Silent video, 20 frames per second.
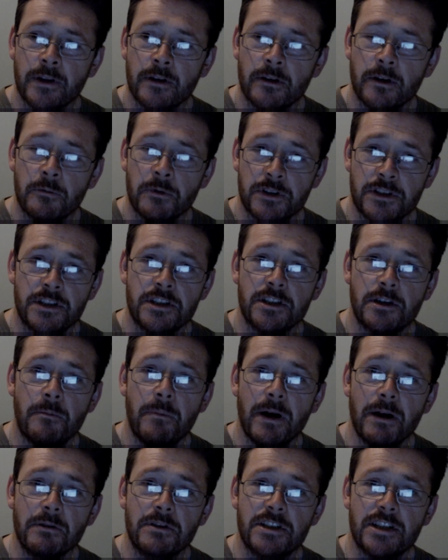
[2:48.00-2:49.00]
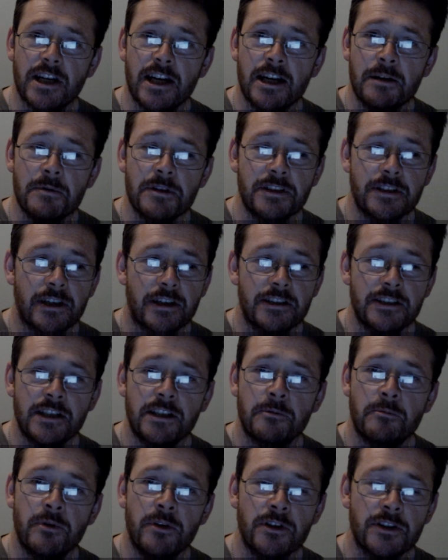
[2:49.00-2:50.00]
Which is about time, isn't it? Because he had a
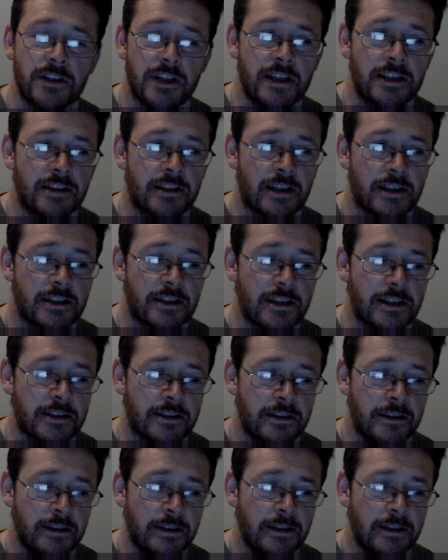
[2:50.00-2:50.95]
poor season last season.